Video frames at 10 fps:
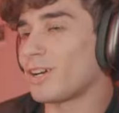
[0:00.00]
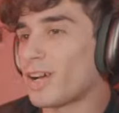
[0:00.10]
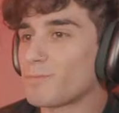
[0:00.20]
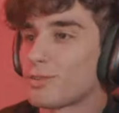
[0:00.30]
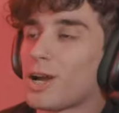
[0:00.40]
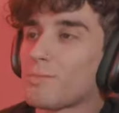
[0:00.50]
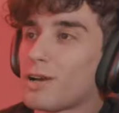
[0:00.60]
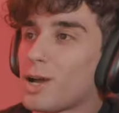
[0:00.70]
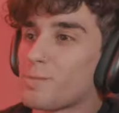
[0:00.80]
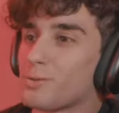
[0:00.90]
I'm I'm
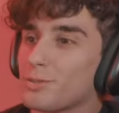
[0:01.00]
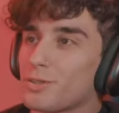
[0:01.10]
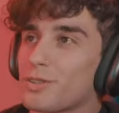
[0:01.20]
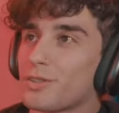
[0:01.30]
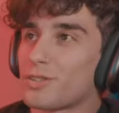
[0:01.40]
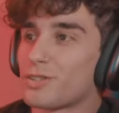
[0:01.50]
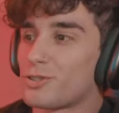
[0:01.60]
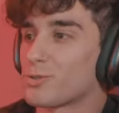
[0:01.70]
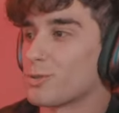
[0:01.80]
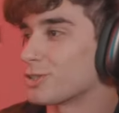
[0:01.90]
happy with
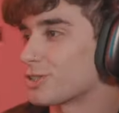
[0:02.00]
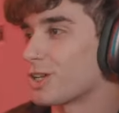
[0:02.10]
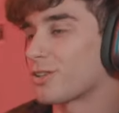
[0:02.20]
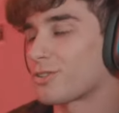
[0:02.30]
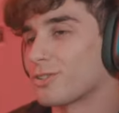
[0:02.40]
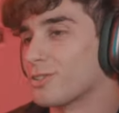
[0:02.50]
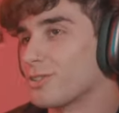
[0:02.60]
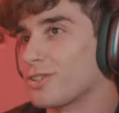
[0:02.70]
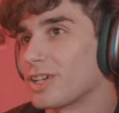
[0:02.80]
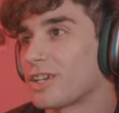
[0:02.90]
Jorah's death
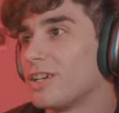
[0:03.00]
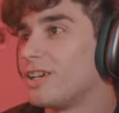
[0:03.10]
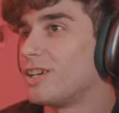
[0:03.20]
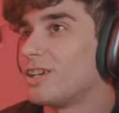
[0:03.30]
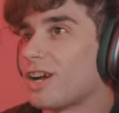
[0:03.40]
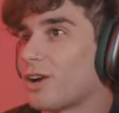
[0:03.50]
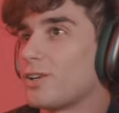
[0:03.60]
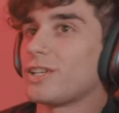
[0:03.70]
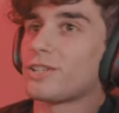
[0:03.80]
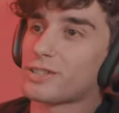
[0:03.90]
too. Like I
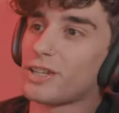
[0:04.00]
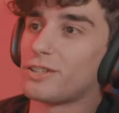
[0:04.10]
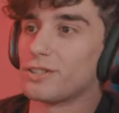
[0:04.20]
already said in